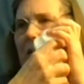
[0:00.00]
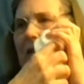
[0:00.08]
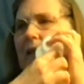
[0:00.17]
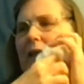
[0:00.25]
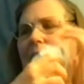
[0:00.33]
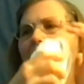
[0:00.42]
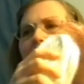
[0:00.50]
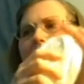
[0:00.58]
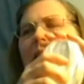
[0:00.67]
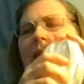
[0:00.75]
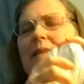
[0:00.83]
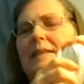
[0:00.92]
Yeah, I
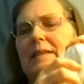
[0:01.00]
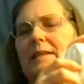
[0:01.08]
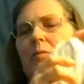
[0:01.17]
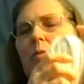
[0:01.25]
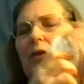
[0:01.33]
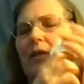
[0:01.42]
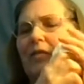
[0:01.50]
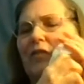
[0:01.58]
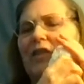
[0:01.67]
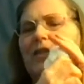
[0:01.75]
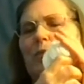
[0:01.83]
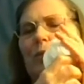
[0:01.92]
can see where if
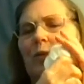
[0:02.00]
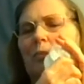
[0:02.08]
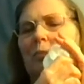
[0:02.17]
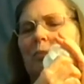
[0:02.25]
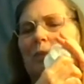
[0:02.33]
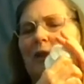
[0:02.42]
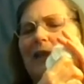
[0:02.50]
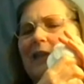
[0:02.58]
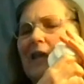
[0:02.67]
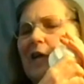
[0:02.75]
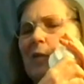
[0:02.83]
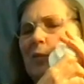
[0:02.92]
this were
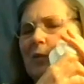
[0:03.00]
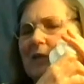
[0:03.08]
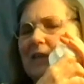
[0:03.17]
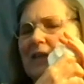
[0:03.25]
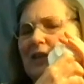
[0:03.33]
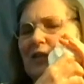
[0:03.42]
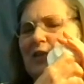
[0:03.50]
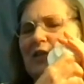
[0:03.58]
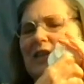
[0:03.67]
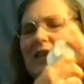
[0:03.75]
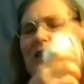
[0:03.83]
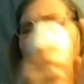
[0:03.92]
blunt cut with scissors,
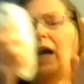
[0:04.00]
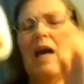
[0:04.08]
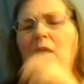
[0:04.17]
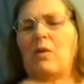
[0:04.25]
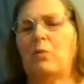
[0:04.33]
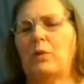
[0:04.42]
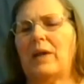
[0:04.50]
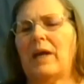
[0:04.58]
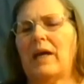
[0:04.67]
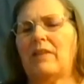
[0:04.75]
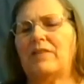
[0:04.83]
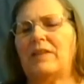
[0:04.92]
this would
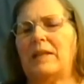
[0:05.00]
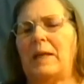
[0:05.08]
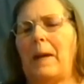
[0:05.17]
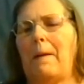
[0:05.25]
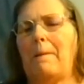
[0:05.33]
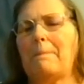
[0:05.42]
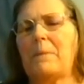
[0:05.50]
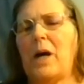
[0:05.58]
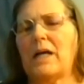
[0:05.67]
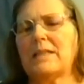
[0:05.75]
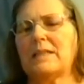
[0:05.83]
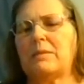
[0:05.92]
have the
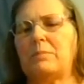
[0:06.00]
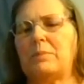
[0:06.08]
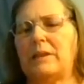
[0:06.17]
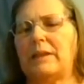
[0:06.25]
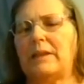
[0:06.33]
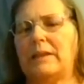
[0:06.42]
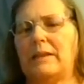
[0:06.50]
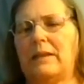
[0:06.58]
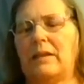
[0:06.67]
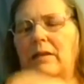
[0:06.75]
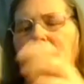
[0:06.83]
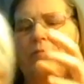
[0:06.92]

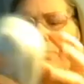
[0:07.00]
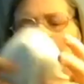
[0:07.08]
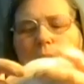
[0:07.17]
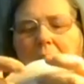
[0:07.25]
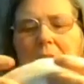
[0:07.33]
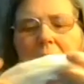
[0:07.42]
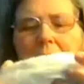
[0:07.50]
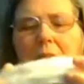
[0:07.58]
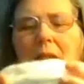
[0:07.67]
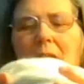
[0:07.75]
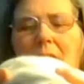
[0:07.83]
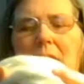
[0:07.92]
possibility of being
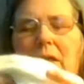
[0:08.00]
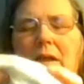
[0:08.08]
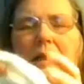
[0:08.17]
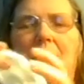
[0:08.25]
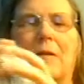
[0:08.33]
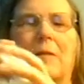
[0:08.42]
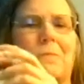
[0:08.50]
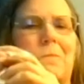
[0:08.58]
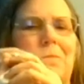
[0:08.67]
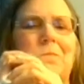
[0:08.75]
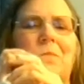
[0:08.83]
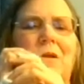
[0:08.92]

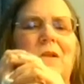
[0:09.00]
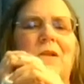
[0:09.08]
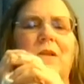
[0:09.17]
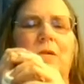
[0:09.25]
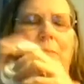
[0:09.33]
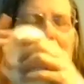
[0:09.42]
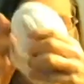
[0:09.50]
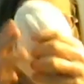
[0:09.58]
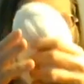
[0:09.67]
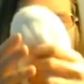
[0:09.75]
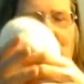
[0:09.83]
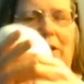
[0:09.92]
a little bit
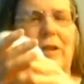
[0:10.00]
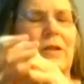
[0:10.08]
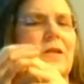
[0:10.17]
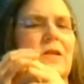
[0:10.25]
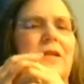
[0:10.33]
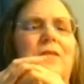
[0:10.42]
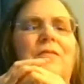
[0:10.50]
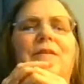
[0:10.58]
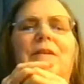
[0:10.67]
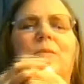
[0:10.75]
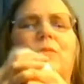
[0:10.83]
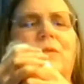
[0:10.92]
itchy. If
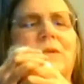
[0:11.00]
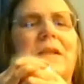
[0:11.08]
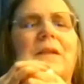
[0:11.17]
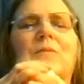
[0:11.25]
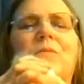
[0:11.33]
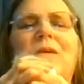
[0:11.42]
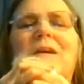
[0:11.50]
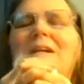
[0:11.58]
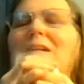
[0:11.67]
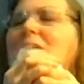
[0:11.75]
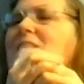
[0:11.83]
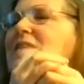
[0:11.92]
it were done
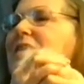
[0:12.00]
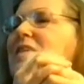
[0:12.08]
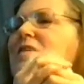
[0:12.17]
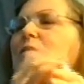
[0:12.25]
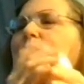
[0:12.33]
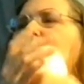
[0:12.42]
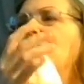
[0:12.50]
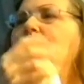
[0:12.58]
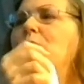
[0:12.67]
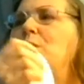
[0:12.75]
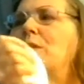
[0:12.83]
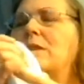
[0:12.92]
right, I think you could
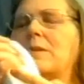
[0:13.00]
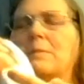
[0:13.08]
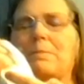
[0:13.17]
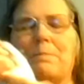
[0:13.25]
do it.